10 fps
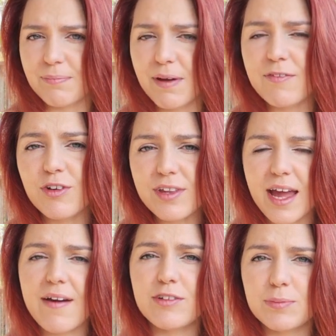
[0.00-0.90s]
But if you're the
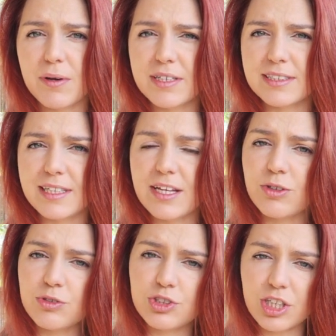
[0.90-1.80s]
average person and
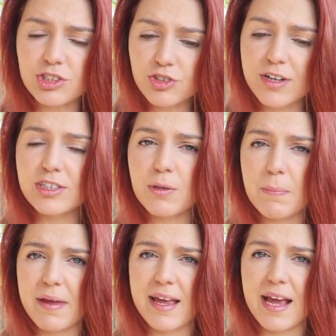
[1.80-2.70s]
you're just trying to
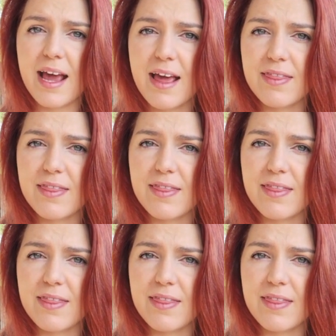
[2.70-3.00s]
be